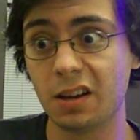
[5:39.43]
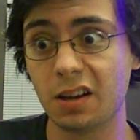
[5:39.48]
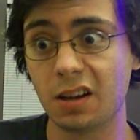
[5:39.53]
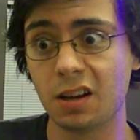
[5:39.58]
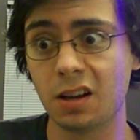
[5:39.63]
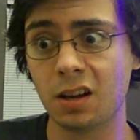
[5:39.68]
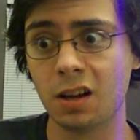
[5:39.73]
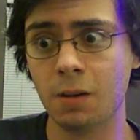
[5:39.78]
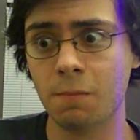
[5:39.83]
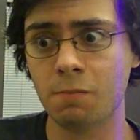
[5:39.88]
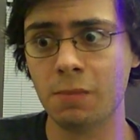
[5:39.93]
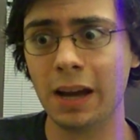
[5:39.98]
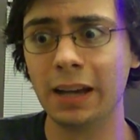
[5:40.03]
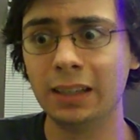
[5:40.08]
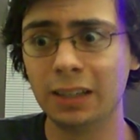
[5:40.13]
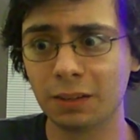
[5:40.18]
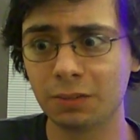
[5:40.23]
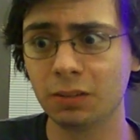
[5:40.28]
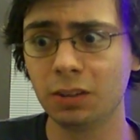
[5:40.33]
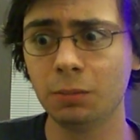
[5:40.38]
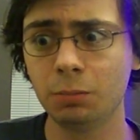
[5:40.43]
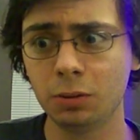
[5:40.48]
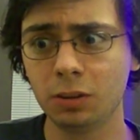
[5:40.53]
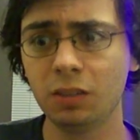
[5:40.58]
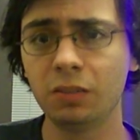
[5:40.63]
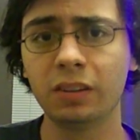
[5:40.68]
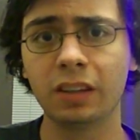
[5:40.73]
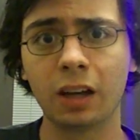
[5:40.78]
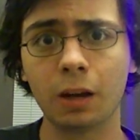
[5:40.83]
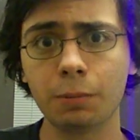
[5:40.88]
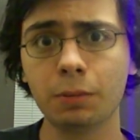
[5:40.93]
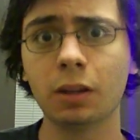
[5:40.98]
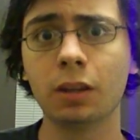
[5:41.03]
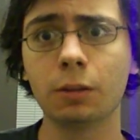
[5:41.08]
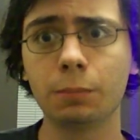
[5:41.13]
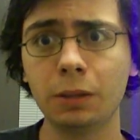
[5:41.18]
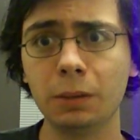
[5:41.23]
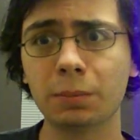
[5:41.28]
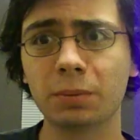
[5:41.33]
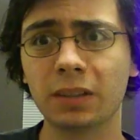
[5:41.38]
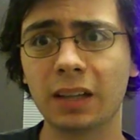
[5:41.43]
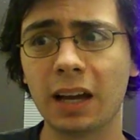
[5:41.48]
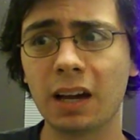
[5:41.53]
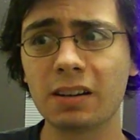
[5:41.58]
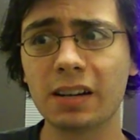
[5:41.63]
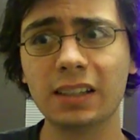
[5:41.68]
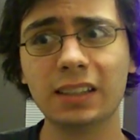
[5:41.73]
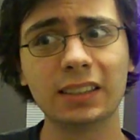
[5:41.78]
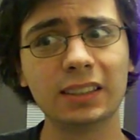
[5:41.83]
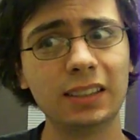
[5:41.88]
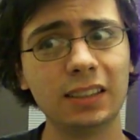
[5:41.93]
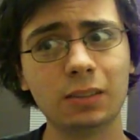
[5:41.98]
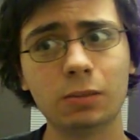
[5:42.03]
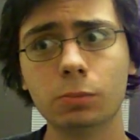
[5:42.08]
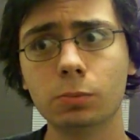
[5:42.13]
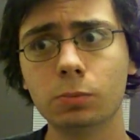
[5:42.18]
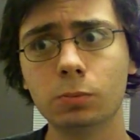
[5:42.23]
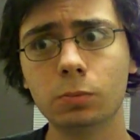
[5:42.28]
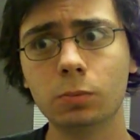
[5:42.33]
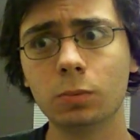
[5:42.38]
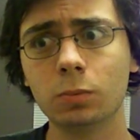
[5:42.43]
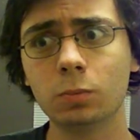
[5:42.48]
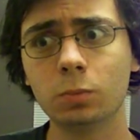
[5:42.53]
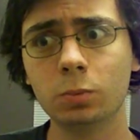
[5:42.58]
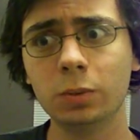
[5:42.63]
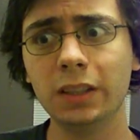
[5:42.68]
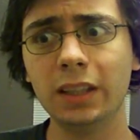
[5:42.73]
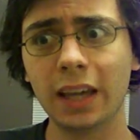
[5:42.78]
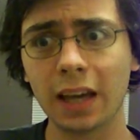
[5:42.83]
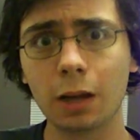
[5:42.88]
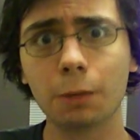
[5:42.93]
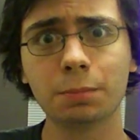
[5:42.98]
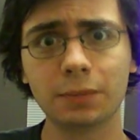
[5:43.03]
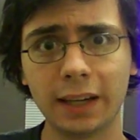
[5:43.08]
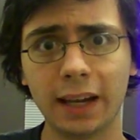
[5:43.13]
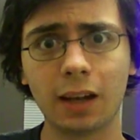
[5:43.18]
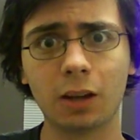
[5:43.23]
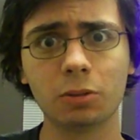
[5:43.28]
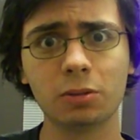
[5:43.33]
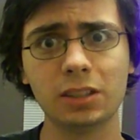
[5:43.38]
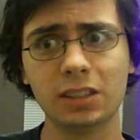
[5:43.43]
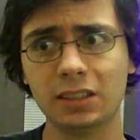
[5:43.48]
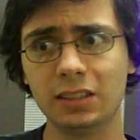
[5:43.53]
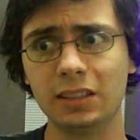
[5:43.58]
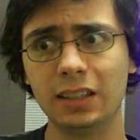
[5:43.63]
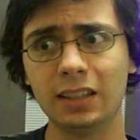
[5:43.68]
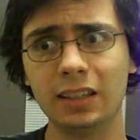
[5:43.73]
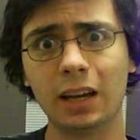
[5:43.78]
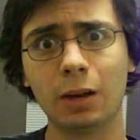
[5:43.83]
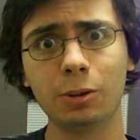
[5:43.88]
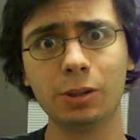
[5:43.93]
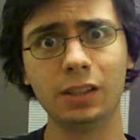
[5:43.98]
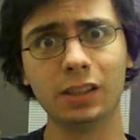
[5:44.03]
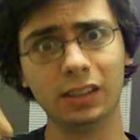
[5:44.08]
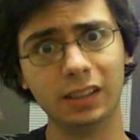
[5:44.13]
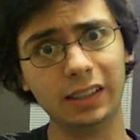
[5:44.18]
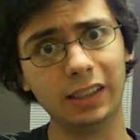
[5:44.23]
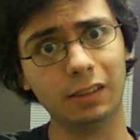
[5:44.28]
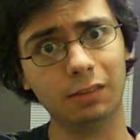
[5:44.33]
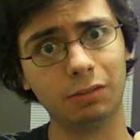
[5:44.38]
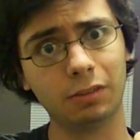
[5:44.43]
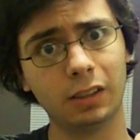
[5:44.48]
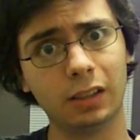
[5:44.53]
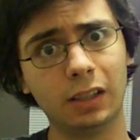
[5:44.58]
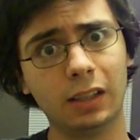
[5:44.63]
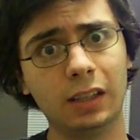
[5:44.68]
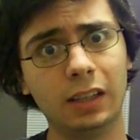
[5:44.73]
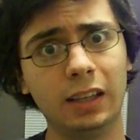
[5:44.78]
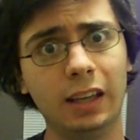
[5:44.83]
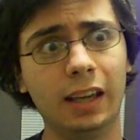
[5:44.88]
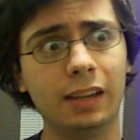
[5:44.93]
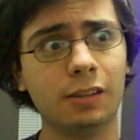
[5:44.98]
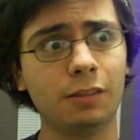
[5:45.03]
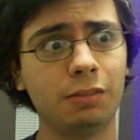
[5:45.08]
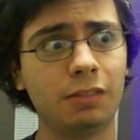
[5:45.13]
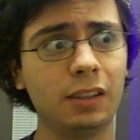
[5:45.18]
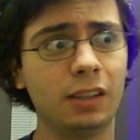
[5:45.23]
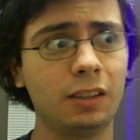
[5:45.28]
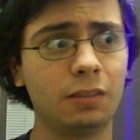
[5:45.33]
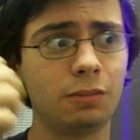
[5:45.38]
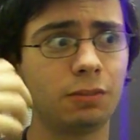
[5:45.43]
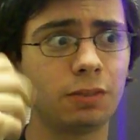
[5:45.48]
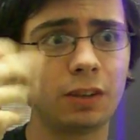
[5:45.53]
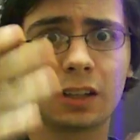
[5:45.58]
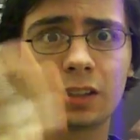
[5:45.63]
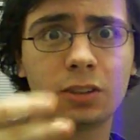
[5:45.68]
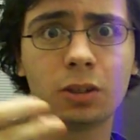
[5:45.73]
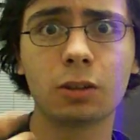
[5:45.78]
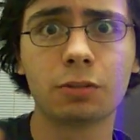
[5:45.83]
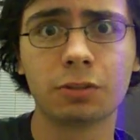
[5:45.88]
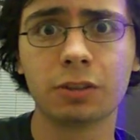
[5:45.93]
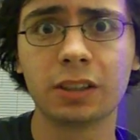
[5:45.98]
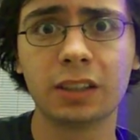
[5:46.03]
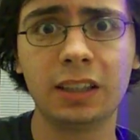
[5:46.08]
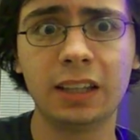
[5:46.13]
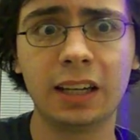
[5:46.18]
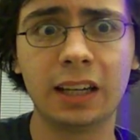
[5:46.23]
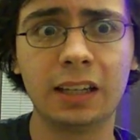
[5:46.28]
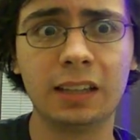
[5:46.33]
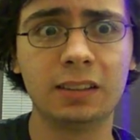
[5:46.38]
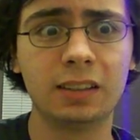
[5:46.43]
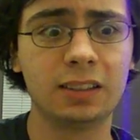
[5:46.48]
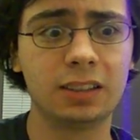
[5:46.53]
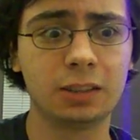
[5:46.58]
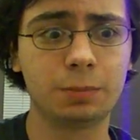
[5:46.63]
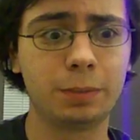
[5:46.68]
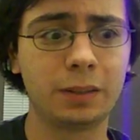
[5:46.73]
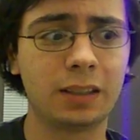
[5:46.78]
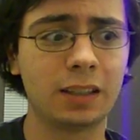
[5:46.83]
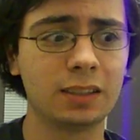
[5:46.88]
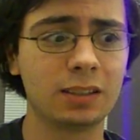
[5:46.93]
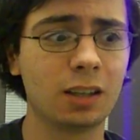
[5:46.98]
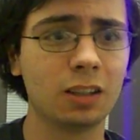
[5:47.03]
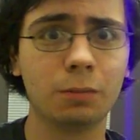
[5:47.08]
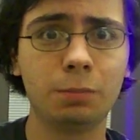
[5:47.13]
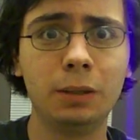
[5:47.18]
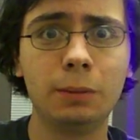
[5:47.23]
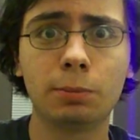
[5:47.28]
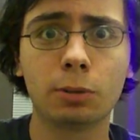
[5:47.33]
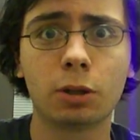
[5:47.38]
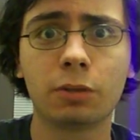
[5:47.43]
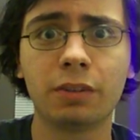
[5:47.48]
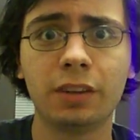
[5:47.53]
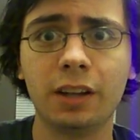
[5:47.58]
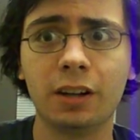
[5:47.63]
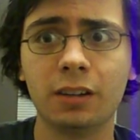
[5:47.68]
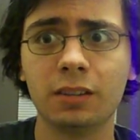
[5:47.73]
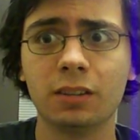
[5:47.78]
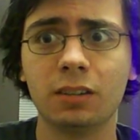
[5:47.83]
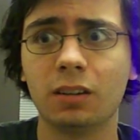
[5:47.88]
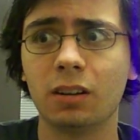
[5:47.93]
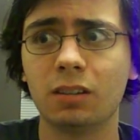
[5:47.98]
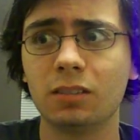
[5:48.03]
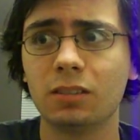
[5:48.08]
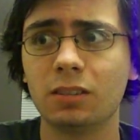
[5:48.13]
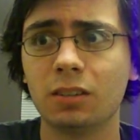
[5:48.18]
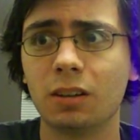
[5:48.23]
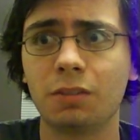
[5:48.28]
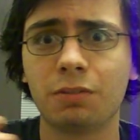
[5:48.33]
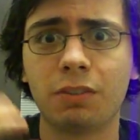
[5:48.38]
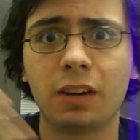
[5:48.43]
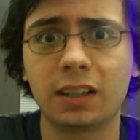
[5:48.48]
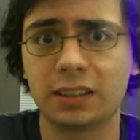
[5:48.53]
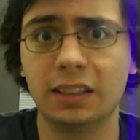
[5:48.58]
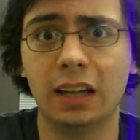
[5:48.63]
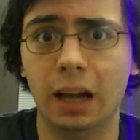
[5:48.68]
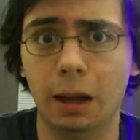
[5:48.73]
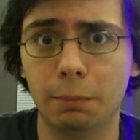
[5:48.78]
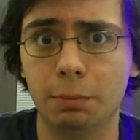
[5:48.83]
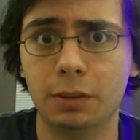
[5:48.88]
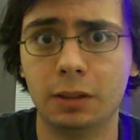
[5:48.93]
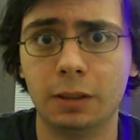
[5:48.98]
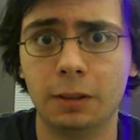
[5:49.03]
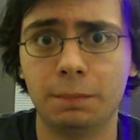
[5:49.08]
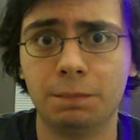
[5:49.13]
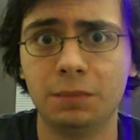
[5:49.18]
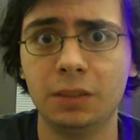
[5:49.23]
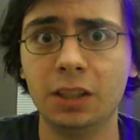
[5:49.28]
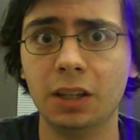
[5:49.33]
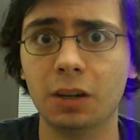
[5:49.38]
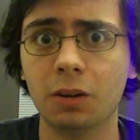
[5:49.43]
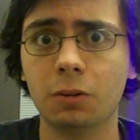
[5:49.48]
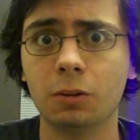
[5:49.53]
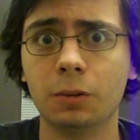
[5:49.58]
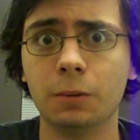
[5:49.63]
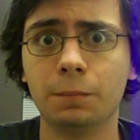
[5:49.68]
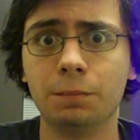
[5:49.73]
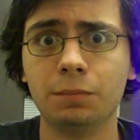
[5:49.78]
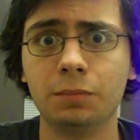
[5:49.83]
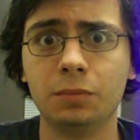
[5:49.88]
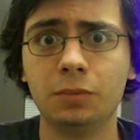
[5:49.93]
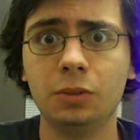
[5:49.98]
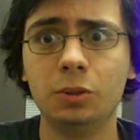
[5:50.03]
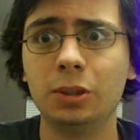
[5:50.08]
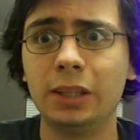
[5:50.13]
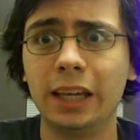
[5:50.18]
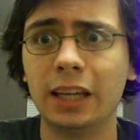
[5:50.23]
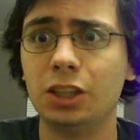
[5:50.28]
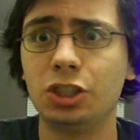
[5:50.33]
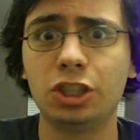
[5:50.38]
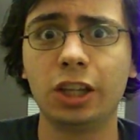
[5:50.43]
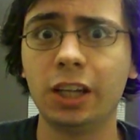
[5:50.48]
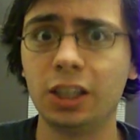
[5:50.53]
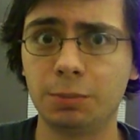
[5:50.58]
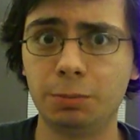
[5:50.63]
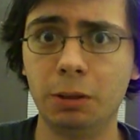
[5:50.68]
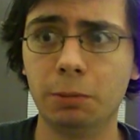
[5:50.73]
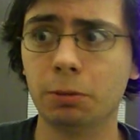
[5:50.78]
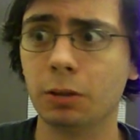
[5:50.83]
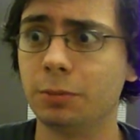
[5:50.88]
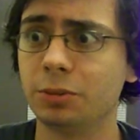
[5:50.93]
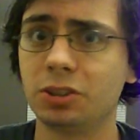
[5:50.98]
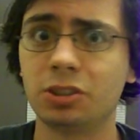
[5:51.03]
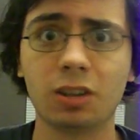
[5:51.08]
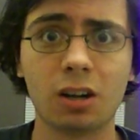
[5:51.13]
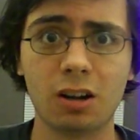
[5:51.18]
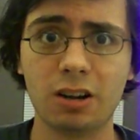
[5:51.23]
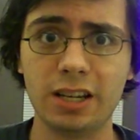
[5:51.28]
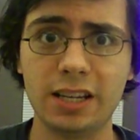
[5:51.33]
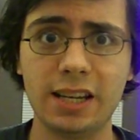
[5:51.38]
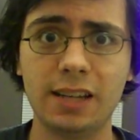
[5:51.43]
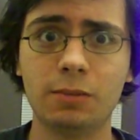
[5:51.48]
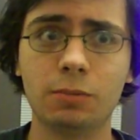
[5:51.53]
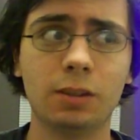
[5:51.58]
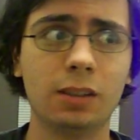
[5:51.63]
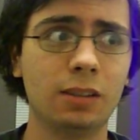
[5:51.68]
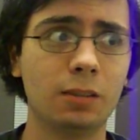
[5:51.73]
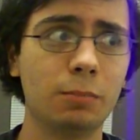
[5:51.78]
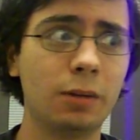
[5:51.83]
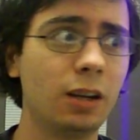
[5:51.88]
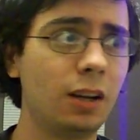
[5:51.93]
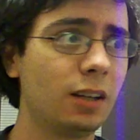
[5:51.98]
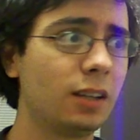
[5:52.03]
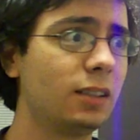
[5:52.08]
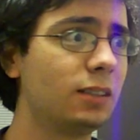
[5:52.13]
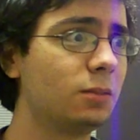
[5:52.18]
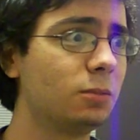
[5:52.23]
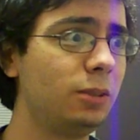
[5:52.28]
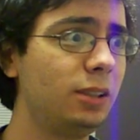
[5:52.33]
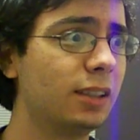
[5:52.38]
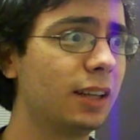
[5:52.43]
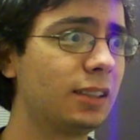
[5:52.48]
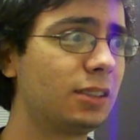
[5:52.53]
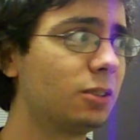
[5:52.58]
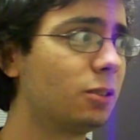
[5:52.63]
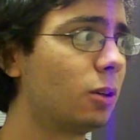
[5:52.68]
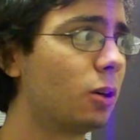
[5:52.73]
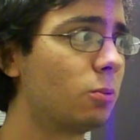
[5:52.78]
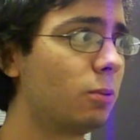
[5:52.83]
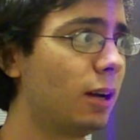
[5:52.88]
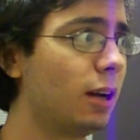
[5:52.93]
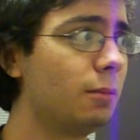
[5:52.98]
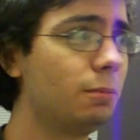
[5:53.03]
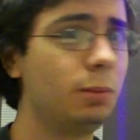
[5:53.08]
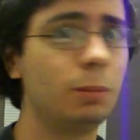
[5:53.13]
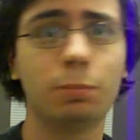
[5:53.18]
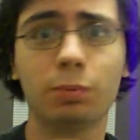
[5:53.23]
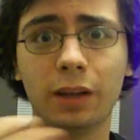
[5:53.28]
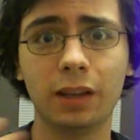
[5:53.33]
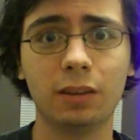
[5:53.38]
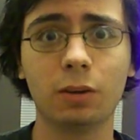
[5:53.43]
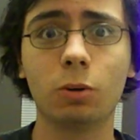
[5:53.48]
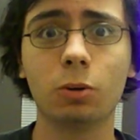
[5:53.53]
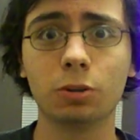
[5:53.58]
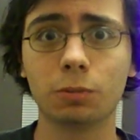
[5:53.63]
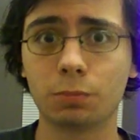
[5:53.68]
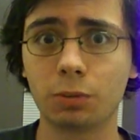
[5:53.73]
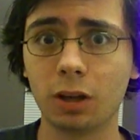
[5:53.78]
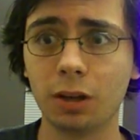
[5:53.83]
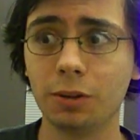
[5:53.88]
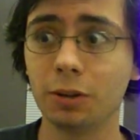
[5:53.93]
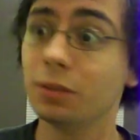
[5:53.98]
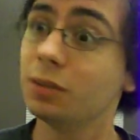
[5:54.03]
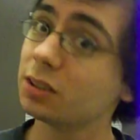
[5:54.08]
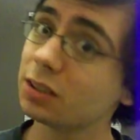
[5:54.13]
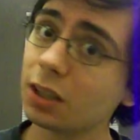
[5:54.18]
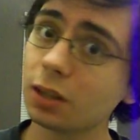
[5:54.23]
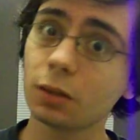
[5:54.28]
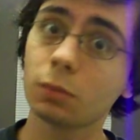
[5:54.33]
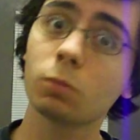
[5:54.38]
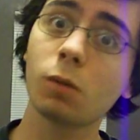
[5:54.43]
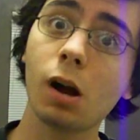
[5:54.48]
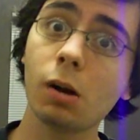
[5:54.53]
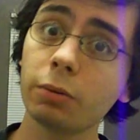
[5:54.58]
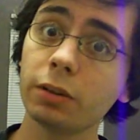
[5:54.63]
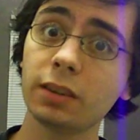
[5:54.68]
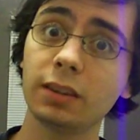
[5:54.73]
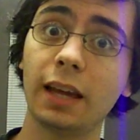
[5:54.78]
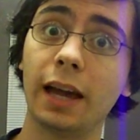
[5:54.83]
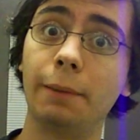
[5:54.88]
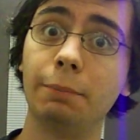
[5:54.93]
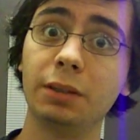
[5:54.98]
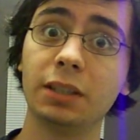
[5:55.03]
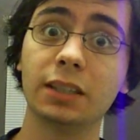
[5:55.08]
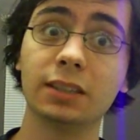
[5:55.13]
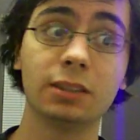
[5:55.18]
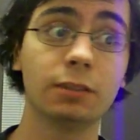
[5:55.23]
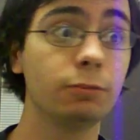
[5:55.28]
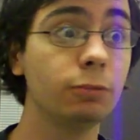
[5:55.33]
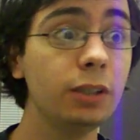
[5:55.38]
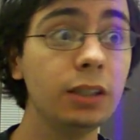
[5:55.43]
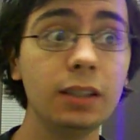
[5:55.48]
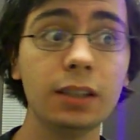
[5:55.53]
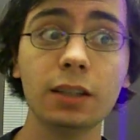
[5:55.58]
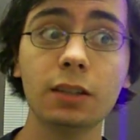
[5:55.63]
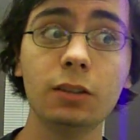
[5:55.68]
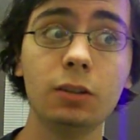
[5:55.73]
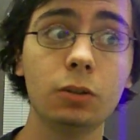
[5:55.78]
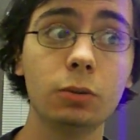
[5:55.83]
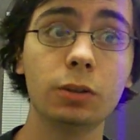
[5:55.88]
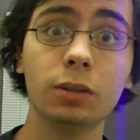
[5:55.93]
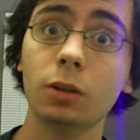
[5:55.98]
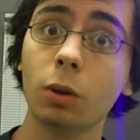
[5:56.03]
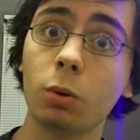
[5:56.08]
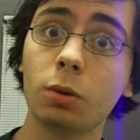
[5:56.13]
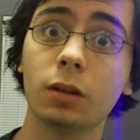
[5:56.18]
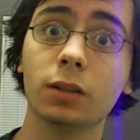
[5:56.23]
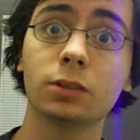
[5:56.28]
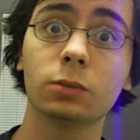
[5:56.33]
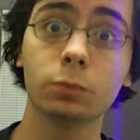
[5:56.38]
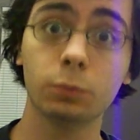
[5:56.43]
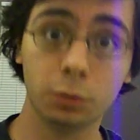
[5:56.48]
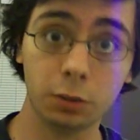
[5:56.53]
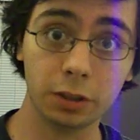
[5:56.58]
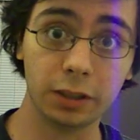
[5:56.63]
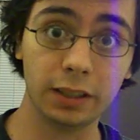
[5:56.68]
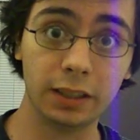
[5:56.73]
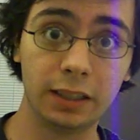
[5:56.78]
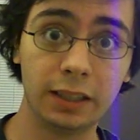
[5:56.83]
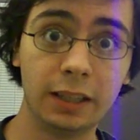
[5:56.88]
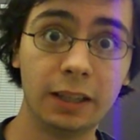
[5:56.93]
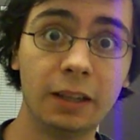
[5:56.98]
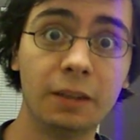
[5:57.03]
I definitely believe with helping other people out. I just think we helped out, and now we need to leave. And if they get fucked over again, it's just because all the people over there are fucked up. You know, you can't change people. I'm sorry. In America, we like to go around and play the older brother, and there's nothing wrong with that because if we didn't do it, no one else would.